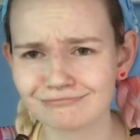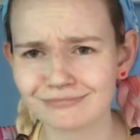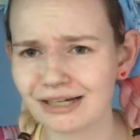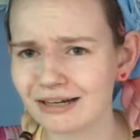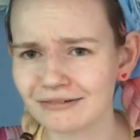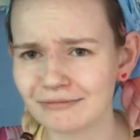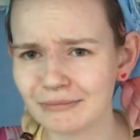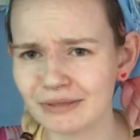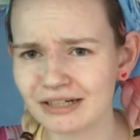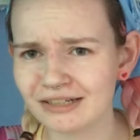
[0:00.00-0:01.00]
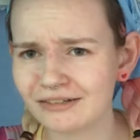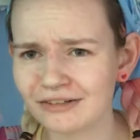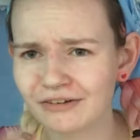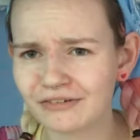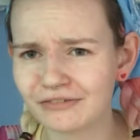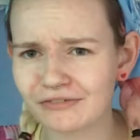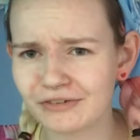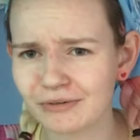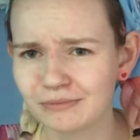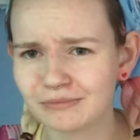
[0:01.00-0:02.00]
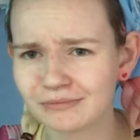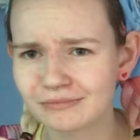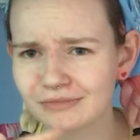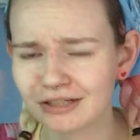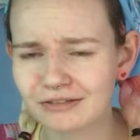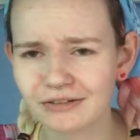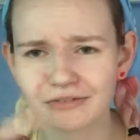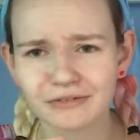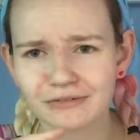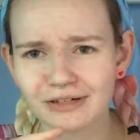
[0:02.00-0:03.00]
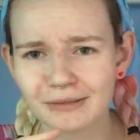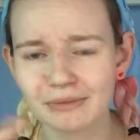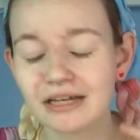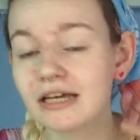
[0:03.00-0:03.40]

I can't remember. I don't know if it'll flip.